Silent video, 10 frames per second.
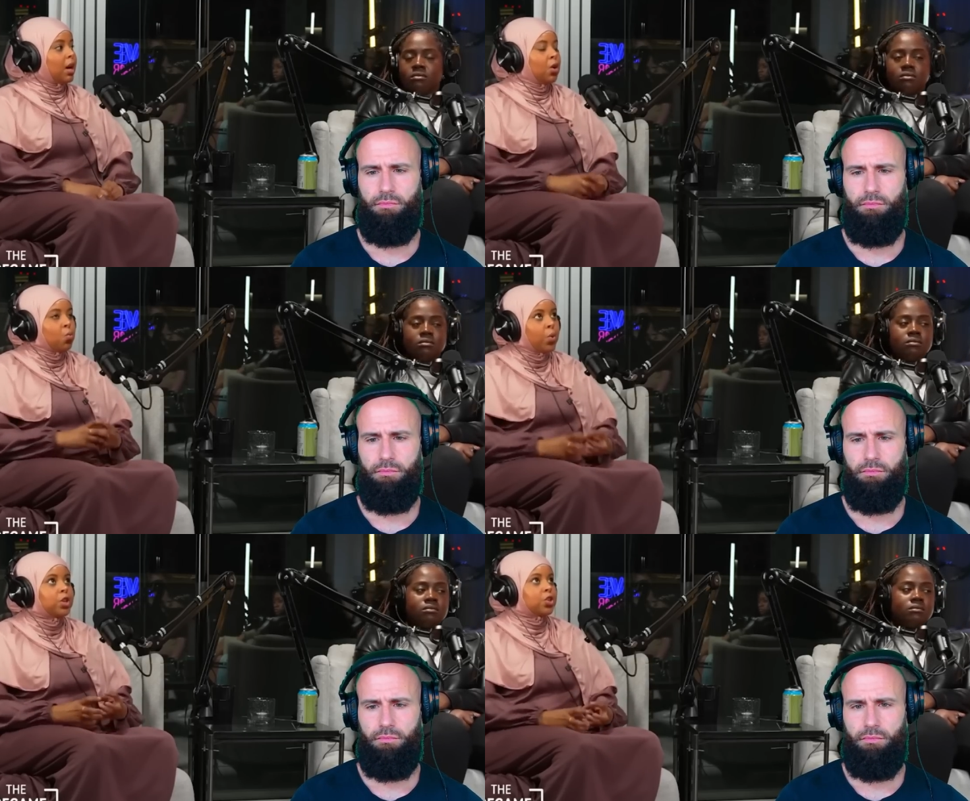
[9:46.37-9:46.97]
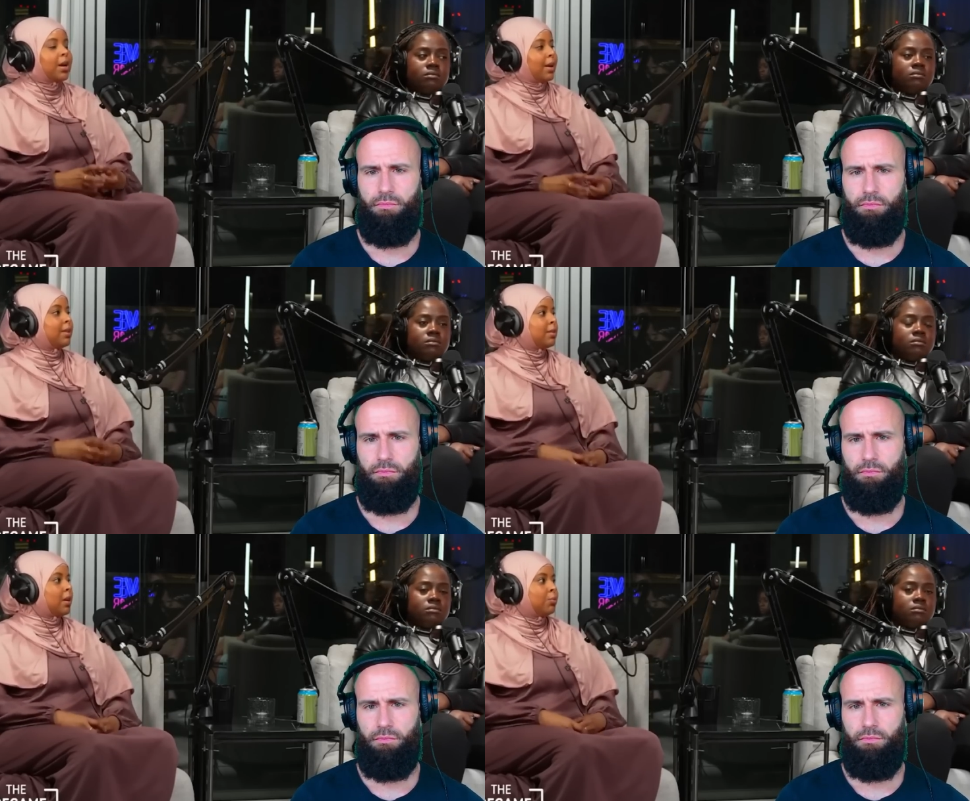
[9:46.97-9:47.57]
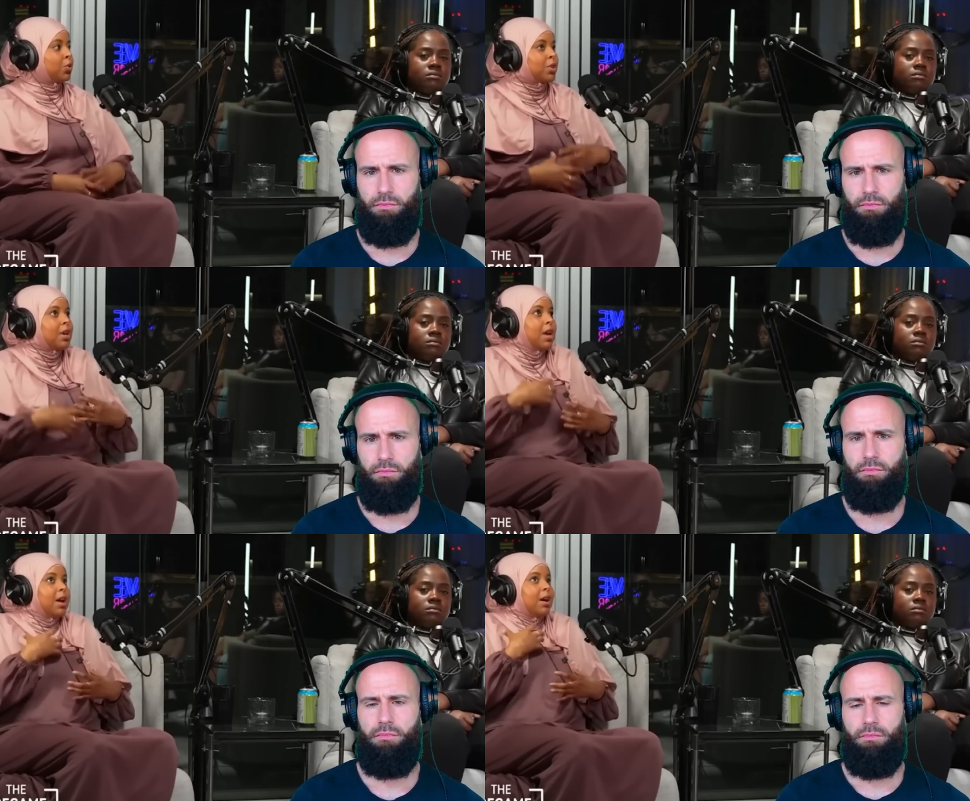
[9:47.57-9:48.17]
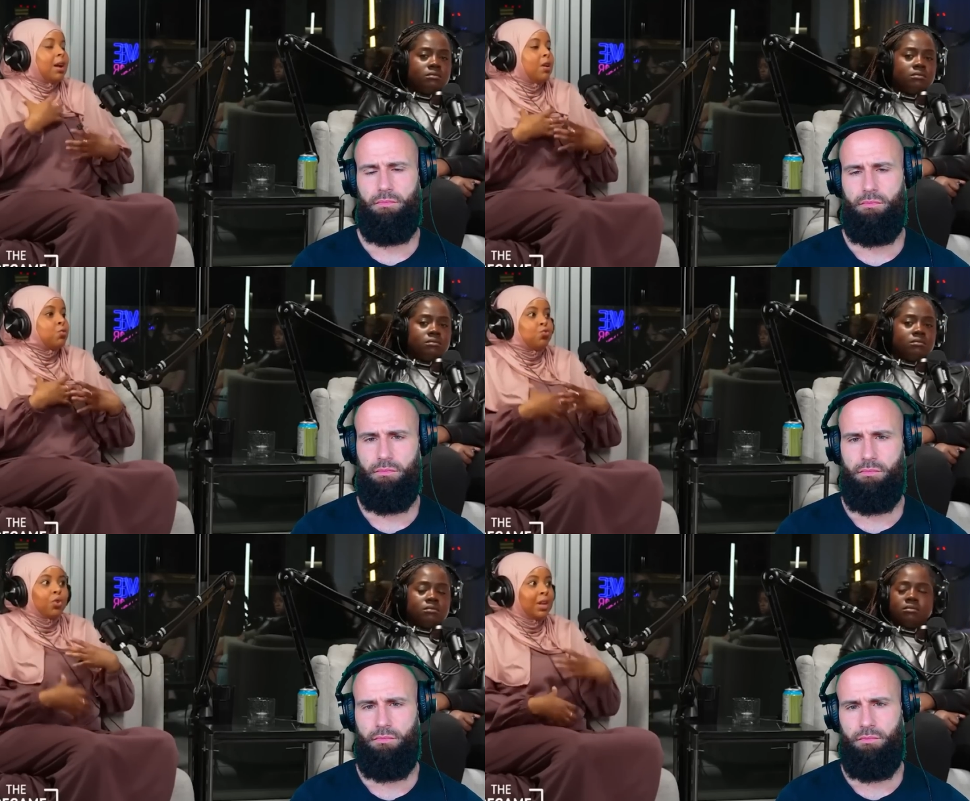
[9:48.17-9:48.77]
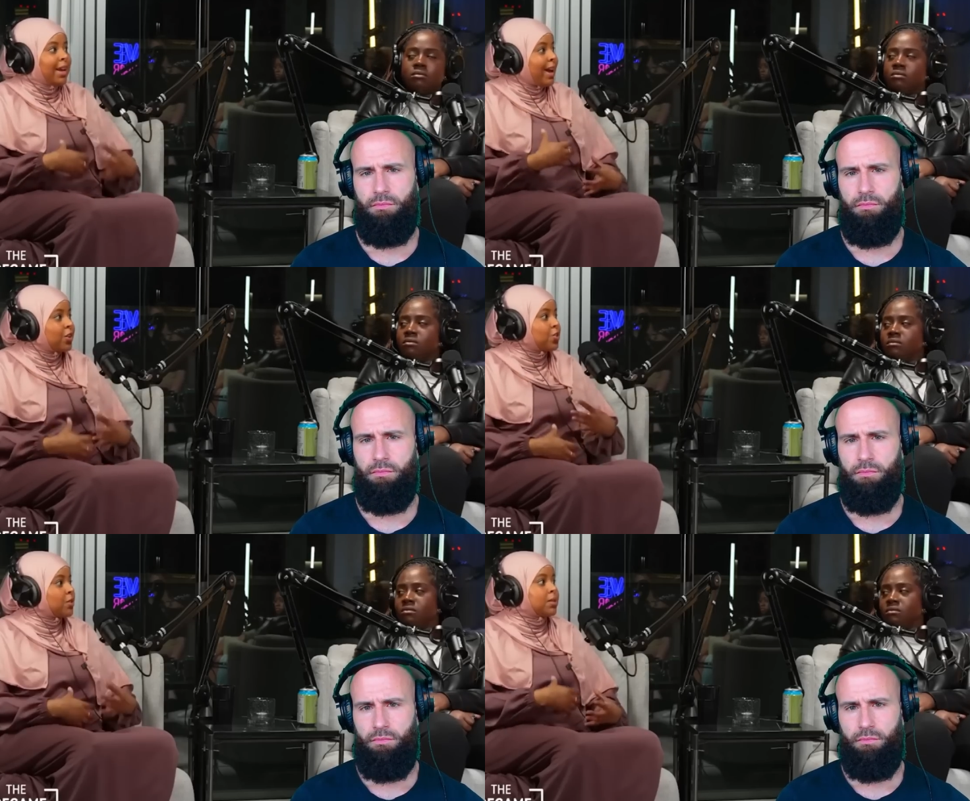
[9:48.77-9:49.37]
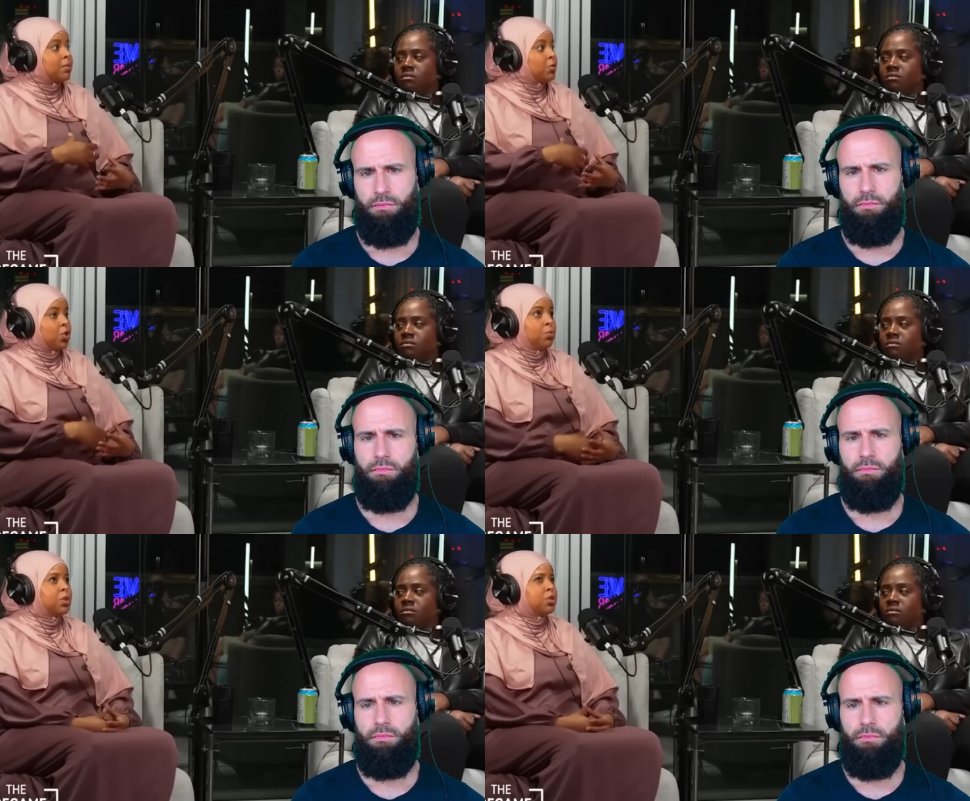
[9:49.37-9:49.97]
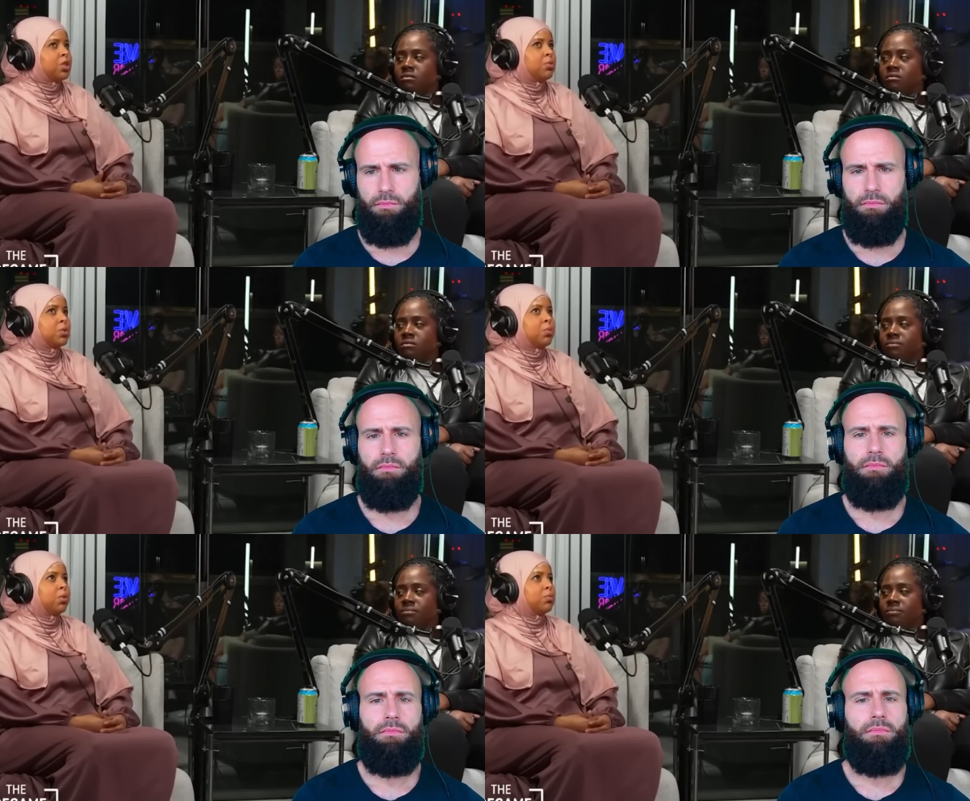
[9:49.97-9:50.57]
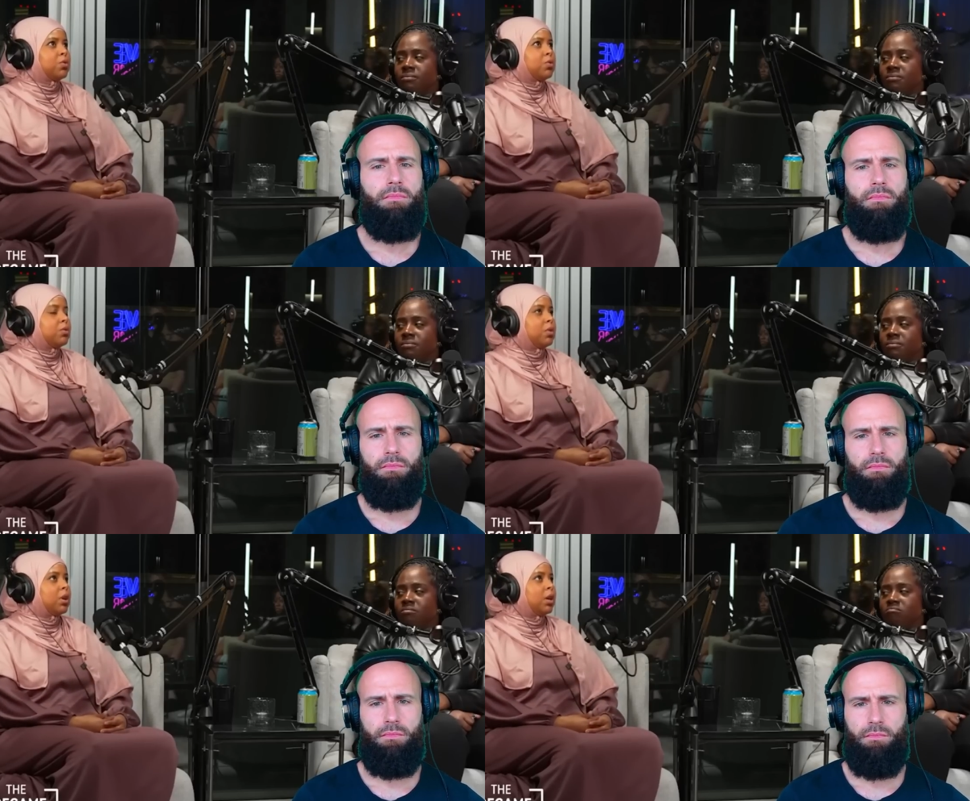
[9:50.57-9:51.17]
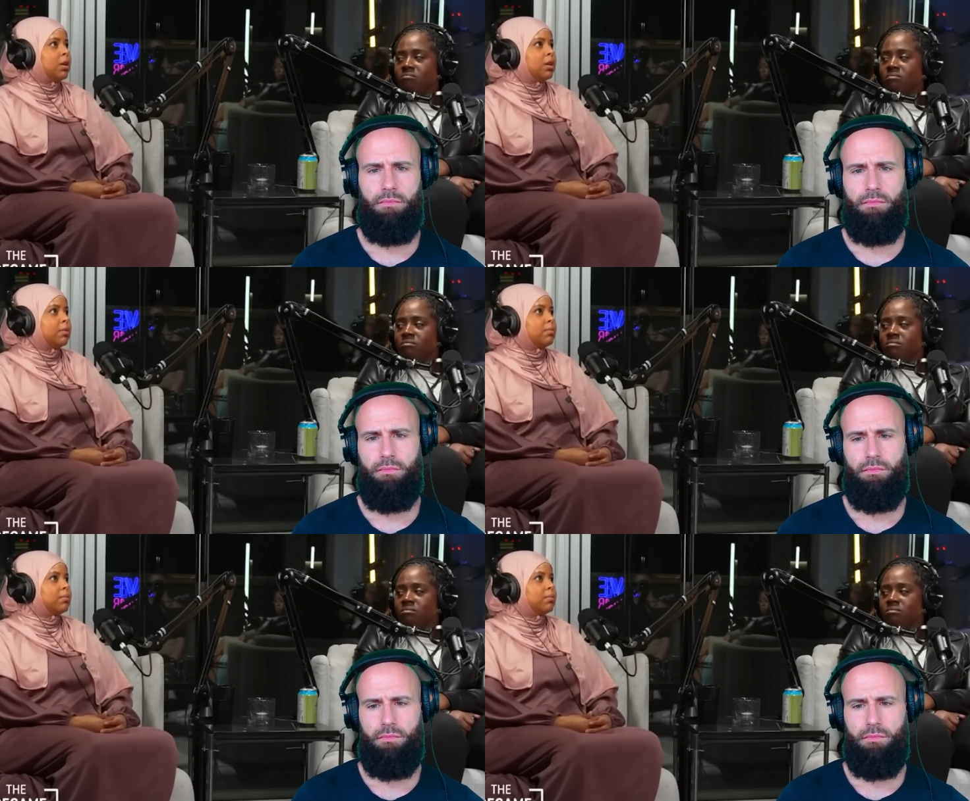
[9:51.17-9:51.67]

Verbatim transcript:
Speaker 1: I wish I had that because I, I was really anxious. She was she was what uh,